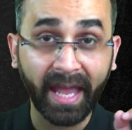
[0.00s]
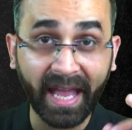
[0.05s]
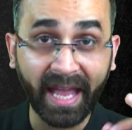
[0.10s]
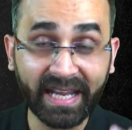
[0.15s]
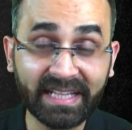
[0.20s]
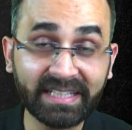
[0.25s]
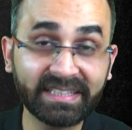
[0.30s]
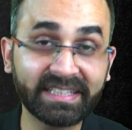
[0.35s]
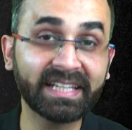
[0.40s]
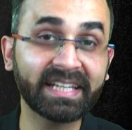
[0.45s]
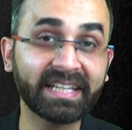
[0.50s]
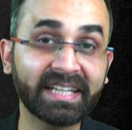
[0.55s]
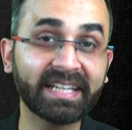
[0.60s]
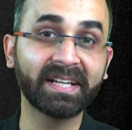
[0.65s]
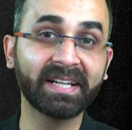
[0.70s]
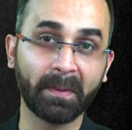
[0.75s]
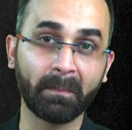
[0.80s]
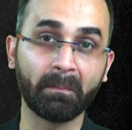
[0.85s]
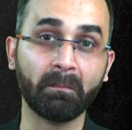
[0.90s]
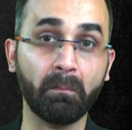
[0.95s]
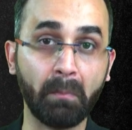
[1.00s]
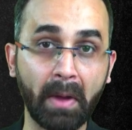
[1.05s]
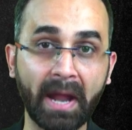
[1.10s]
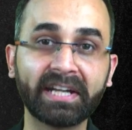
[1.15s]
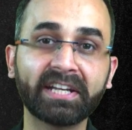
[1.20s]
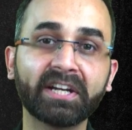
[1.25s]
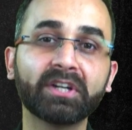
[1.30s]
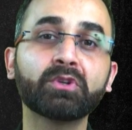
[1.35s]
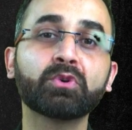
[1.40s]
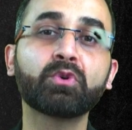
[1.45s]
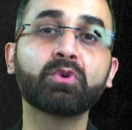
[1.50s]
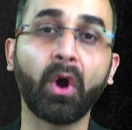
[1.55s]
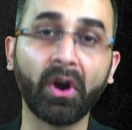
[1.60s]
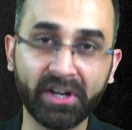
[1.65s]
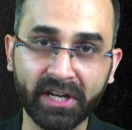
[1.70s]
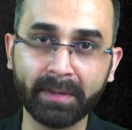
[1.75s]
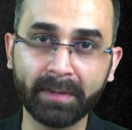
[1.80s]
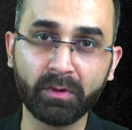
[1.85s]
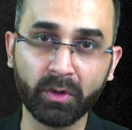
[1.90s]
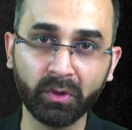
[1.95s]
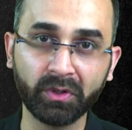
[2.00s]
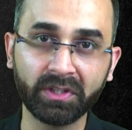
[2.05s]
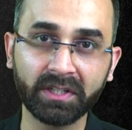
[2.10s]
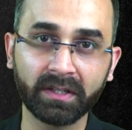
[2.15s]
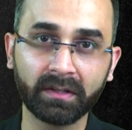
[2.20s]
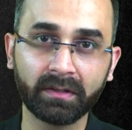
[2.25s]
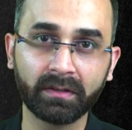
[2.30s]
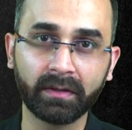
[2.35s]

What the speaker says: anything better to contribute,